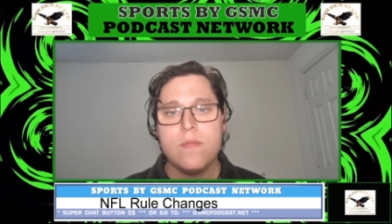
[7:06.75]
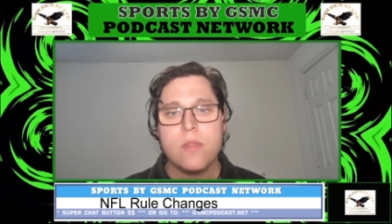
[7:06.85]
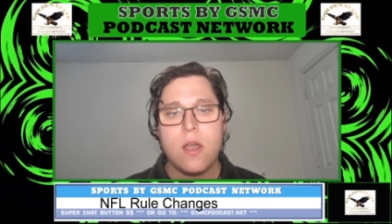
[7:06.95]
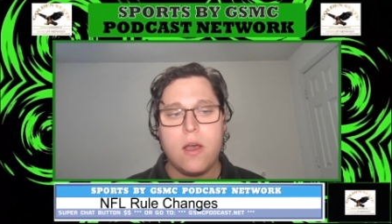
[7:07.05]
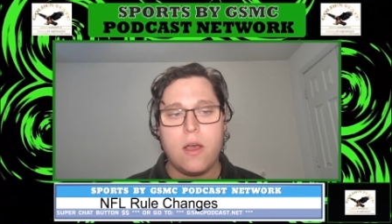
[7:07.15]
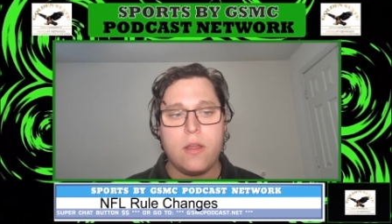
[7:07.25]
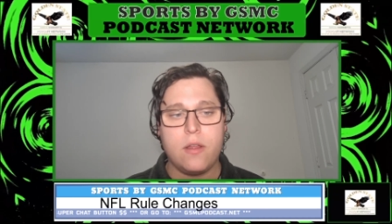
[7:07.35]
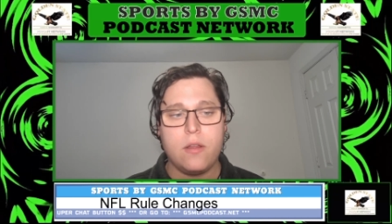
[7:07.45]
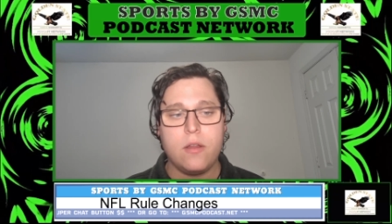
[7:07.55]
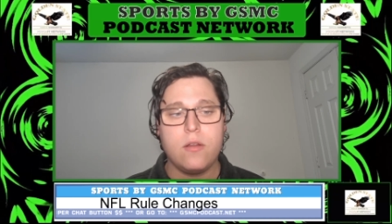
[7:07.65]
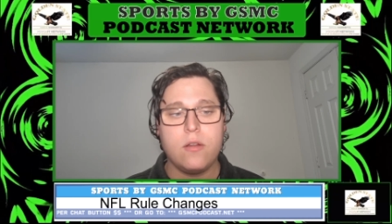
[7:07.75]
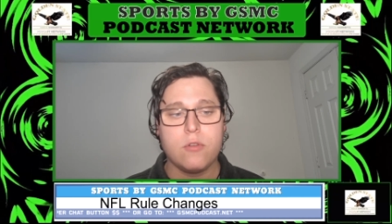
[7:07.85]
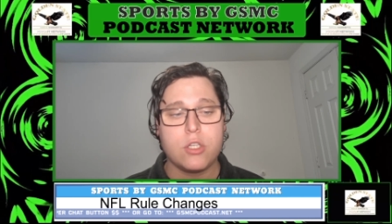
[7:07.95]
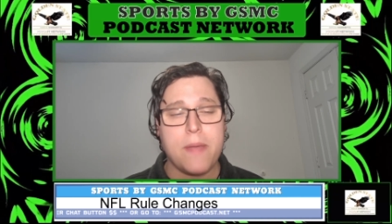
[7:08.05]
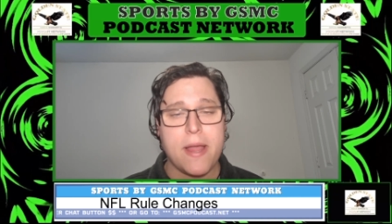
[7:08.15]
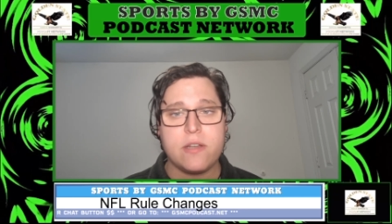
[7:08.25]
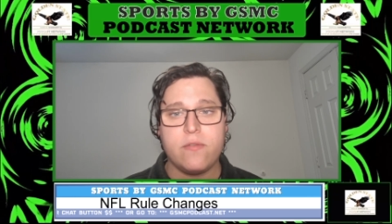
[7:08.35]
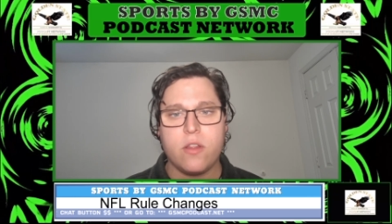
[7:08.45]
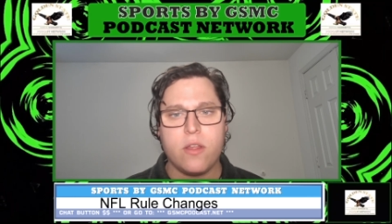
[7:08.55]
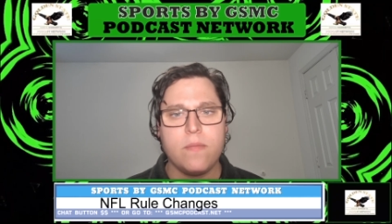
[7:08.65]
uh,
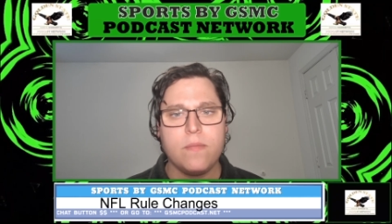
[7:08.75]
respectively,